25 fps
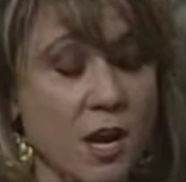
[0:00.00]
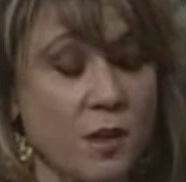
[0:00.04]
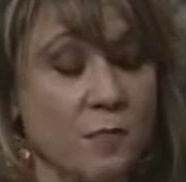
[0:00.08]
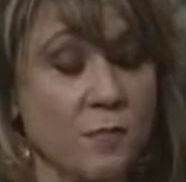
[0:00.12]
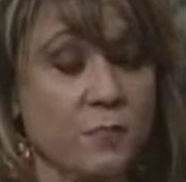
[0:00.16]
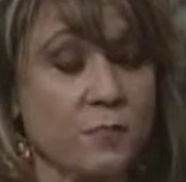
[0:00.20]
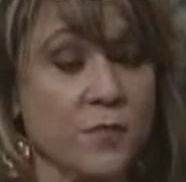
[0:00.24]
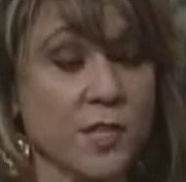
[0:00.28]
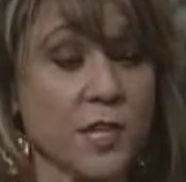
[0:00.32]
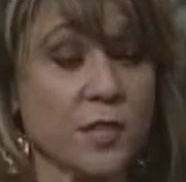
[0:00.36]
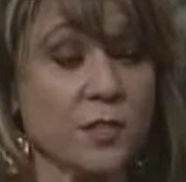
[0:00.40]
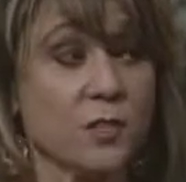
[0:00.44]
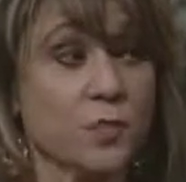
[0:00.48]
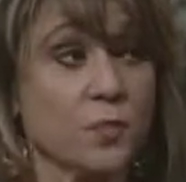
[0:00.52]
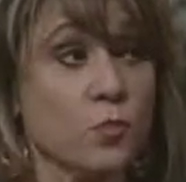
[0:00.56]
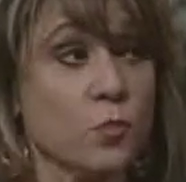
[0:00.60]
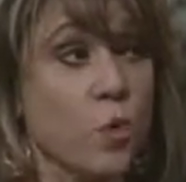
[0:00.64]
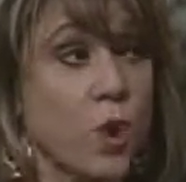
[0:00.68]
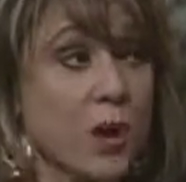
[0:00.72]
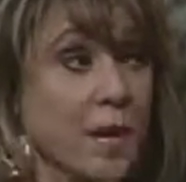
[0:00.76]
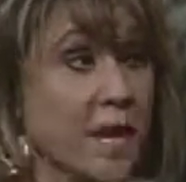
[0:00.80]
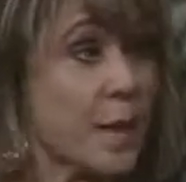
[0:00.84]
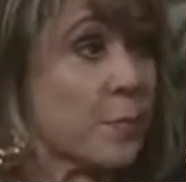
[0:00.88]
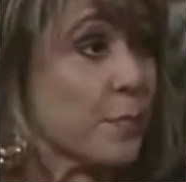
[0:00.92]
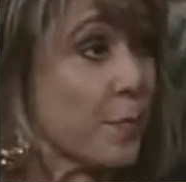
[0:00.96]
There's
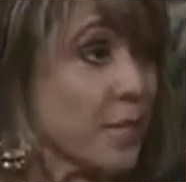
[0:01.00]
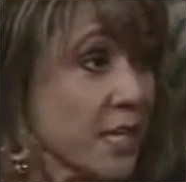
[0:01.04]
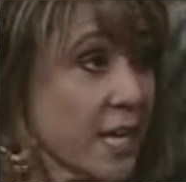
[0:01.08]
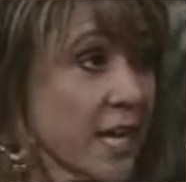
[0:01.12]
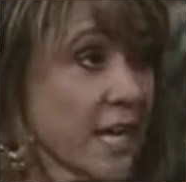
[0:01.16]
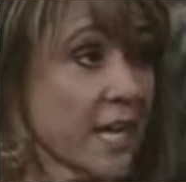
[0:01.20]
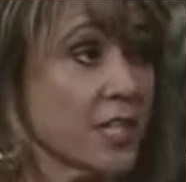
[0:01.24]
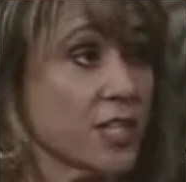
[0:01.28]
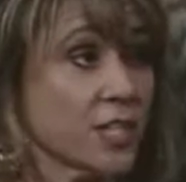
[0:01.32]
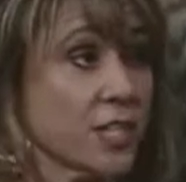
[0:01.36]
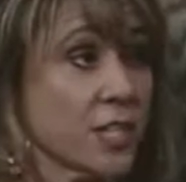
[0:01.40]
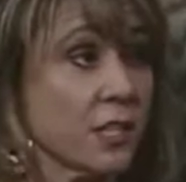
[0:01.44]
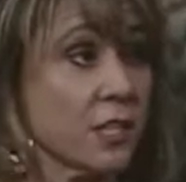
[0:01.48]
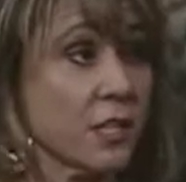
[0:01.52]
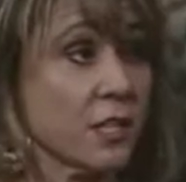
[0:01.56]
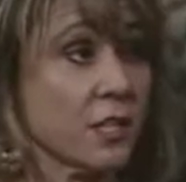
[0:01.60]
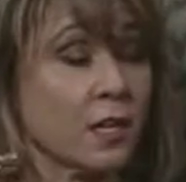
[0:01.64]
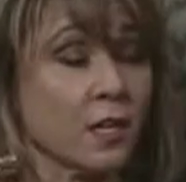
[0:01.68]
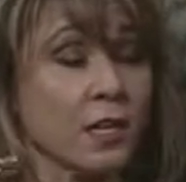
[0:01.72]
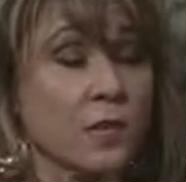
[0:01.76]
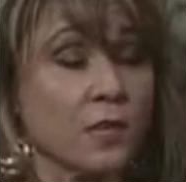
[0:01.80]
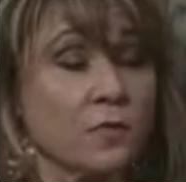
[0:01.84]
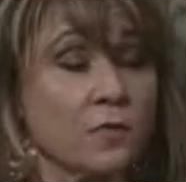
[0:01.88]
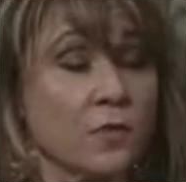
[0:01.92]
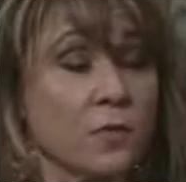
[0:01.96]
one application
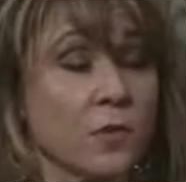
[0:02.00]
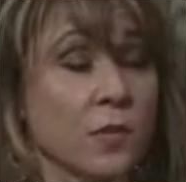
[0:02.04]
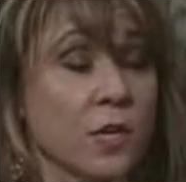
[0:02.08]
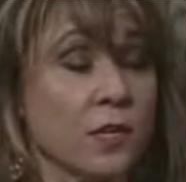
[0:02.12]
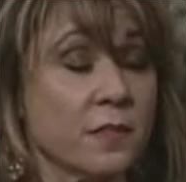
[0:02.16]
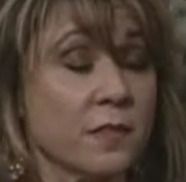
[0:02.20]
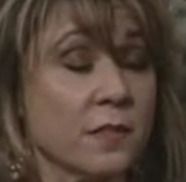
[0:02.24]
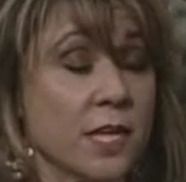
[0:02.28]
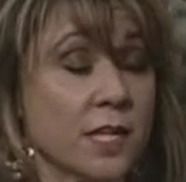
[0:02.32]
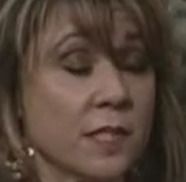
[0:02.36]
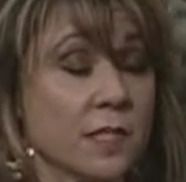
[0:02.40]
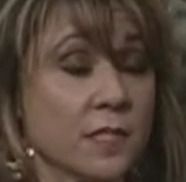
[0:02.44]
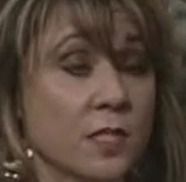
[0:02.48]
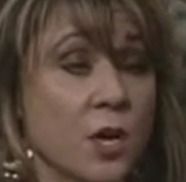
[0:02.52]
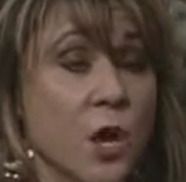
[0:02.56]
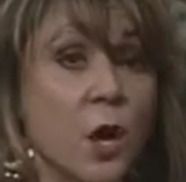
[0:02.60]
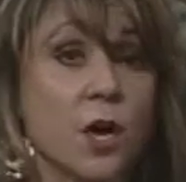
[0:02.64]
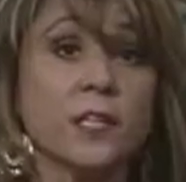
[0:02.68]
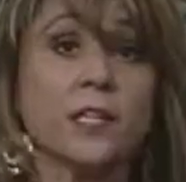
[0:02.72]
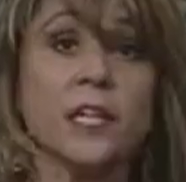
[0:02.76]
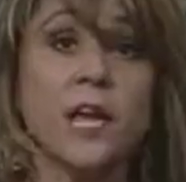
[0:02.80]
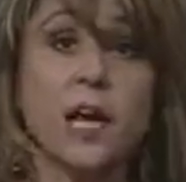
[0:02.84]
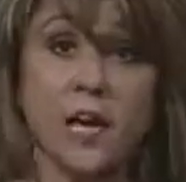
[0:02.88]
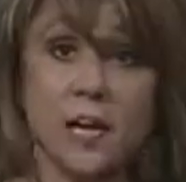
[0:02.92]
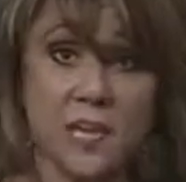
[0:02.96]
that's
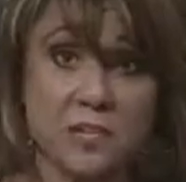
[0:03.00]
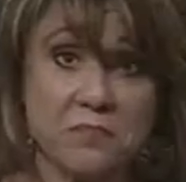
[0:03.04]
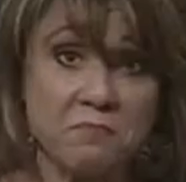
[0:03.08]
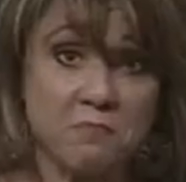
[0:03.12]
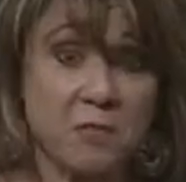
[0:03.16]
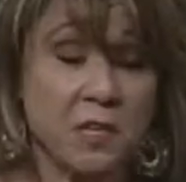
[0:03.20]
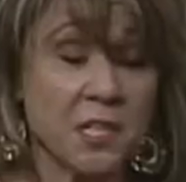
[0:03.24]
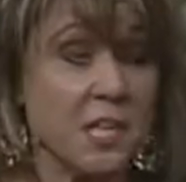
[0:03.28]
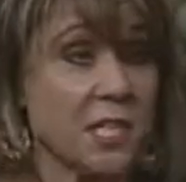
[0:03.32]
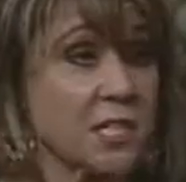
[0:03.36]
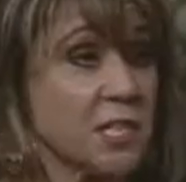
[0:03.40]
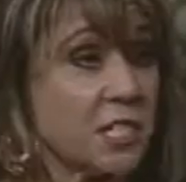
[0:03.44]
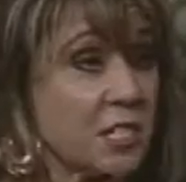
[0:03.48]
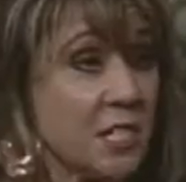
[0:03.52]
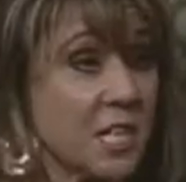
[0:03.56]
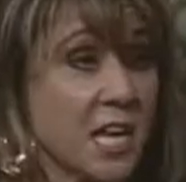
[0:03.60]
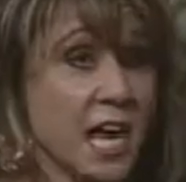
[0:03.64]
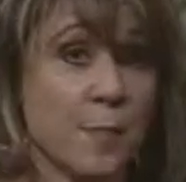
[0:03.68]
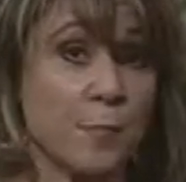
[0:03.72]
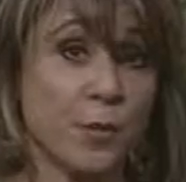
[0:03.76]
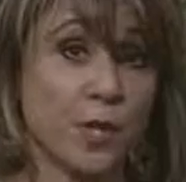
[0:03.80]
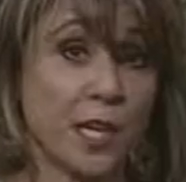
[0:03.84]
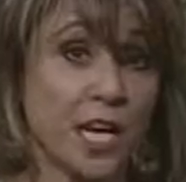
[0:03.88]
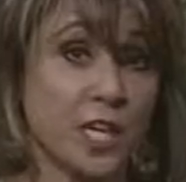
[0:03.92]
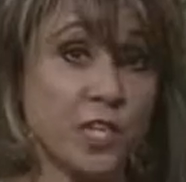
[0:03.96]
online, and it's the
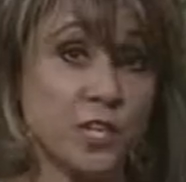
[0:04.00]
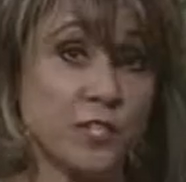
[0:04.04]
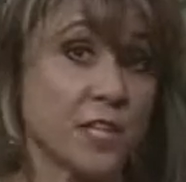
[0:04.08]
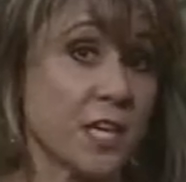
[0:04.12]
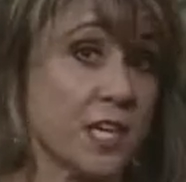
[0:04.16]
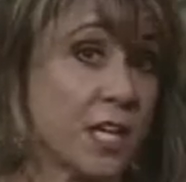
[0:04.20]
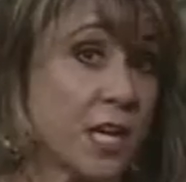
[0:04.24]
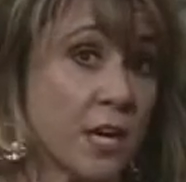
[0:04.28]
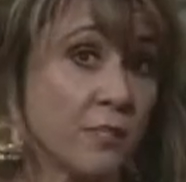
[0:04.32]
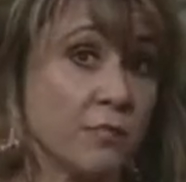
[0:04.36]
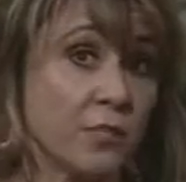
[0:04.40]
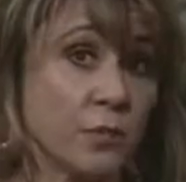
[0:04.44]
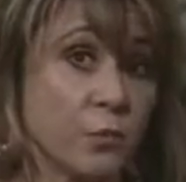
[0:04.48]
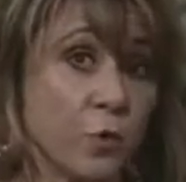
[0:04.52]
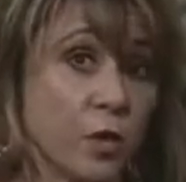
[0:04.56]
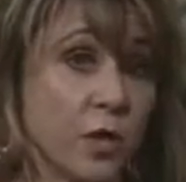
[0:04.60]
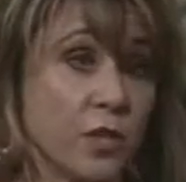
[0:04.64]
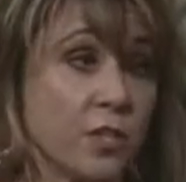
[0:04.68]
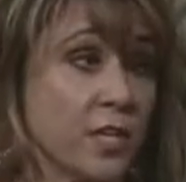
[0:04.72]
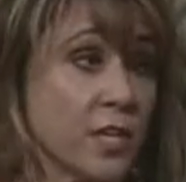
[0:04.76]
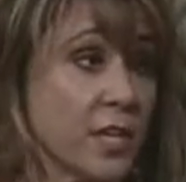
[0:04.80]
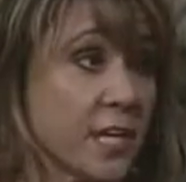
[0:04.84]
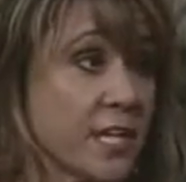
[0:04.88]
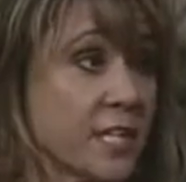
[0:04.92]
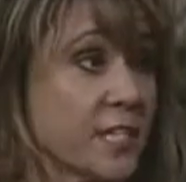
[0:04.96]
application that everyone
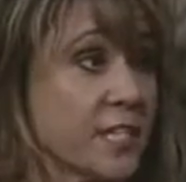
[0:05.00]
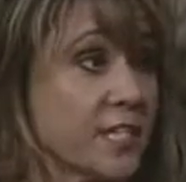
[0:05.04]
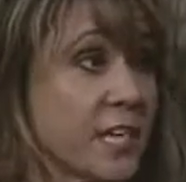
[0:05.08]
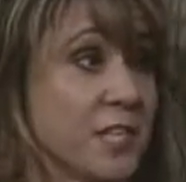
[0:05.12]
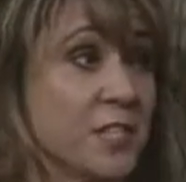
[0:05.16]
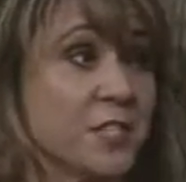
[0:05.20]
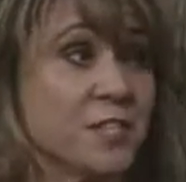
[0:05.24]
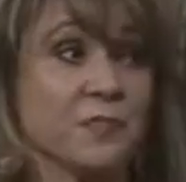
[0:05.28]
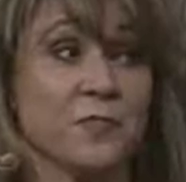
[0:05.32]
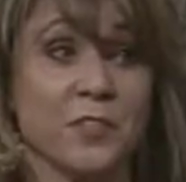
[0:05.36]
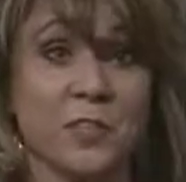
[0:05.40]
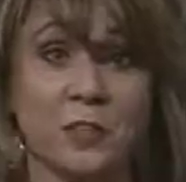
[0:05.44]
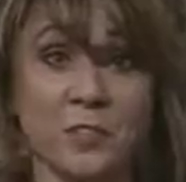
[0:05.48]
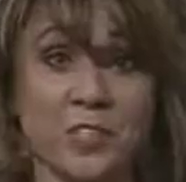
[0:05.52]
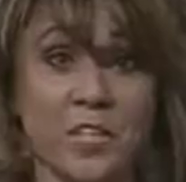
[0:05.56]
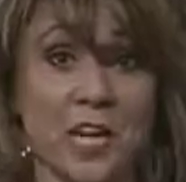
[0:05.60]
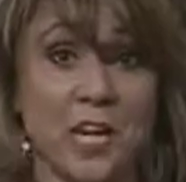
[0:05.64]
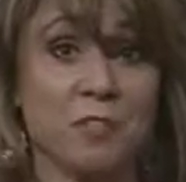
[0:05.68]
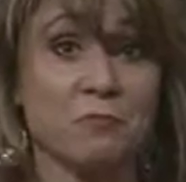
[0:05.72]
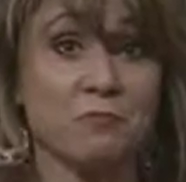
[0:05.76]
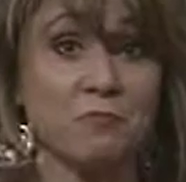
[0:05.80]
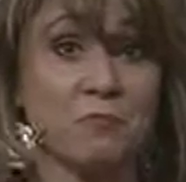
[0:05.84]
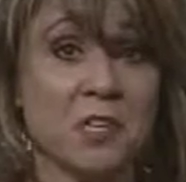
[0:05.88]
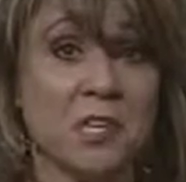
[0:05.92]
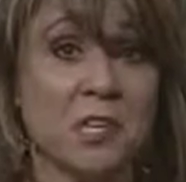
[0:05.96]
in the United States fills
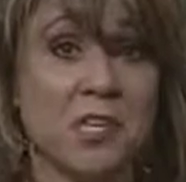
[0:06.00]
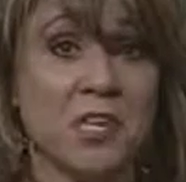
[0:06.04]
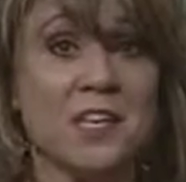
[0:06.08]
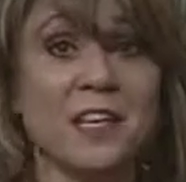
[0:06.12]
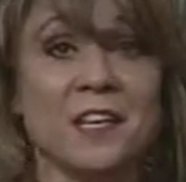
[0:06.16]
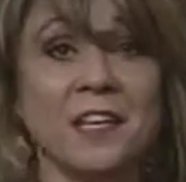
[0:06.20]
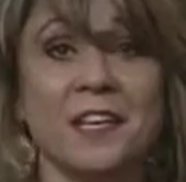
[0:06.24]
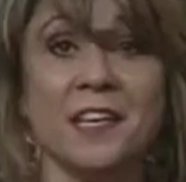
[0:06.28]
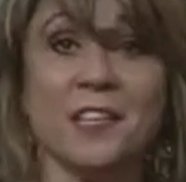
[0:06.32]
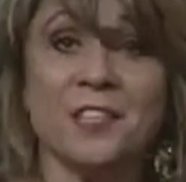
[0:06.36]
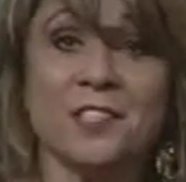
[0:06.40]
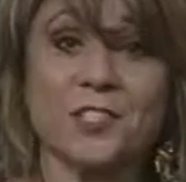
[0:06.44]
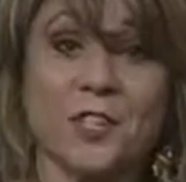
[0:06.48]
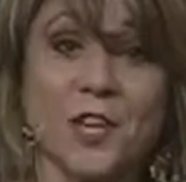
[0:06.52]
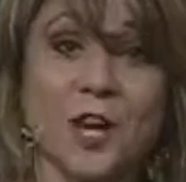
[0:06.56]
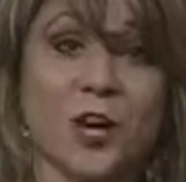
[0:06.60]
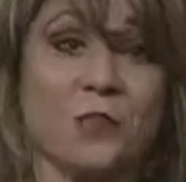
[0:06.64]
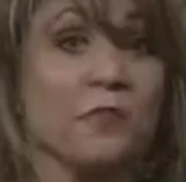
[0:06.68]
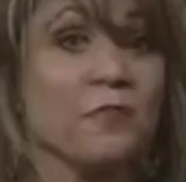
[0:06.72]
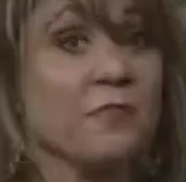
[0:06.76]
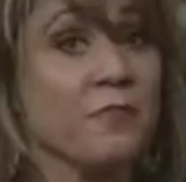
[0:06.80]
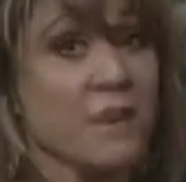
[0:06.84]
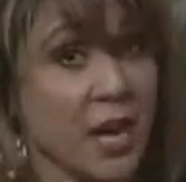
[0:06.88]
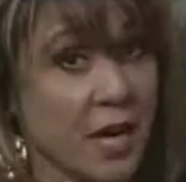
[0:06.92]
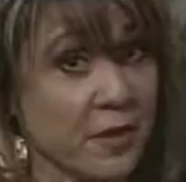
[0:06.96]
out, and it's
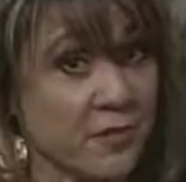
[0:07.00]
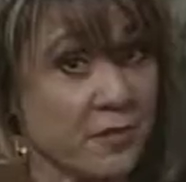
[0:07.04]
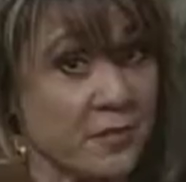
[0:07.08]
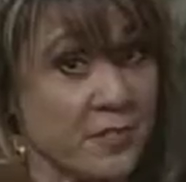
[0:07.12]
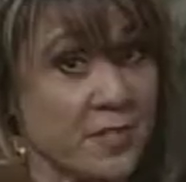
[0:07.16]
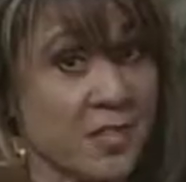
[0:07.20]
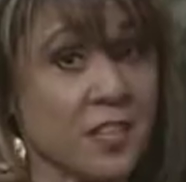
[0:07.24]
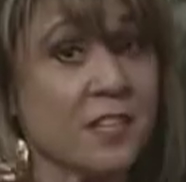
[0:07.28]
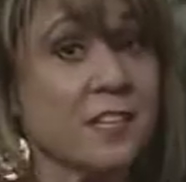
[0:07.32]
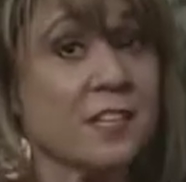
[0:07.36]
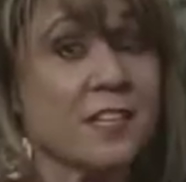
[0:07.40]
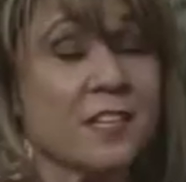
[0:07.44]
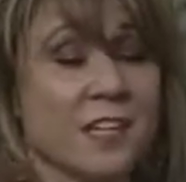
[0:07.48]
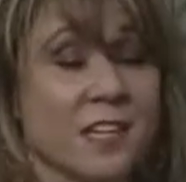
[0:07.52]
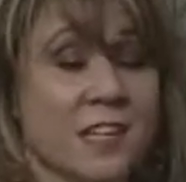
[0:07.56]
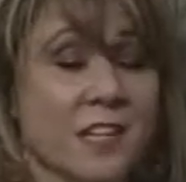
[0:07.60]
called the FAFSA.